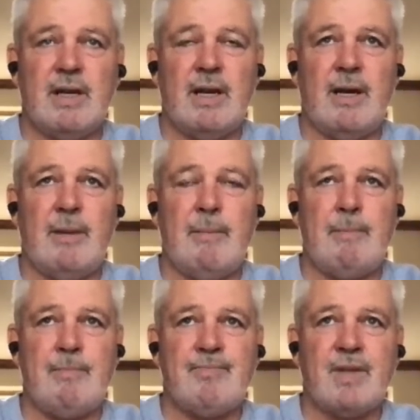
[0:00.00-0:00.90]
Um,
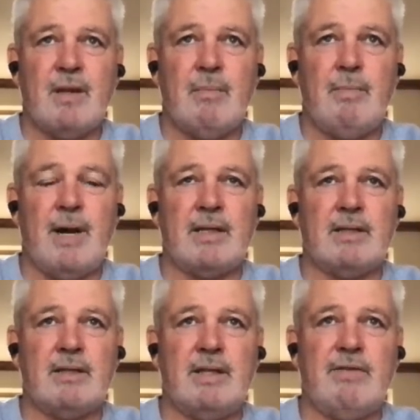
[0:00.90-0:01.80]
but
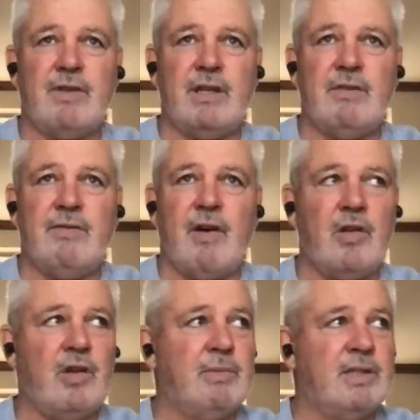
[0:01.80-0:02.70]
definitely the
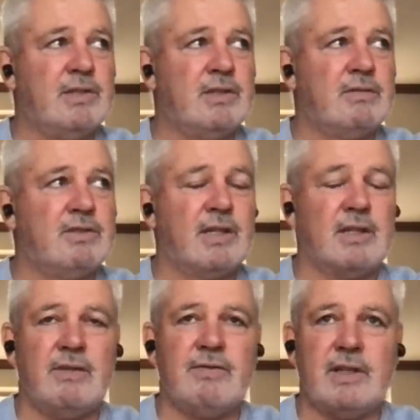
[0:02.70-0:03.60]
volume has
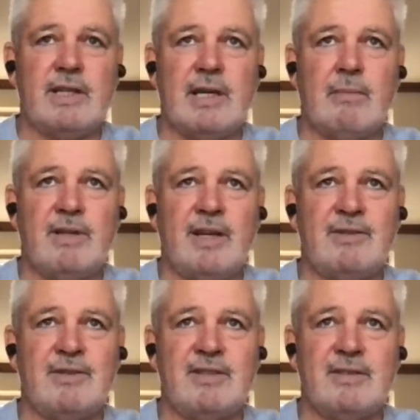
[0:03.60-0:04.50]
significantly come down
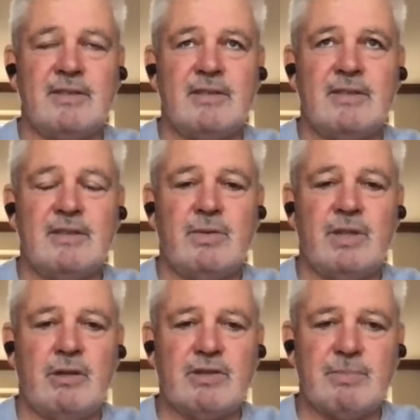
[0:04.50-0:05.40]
to when I was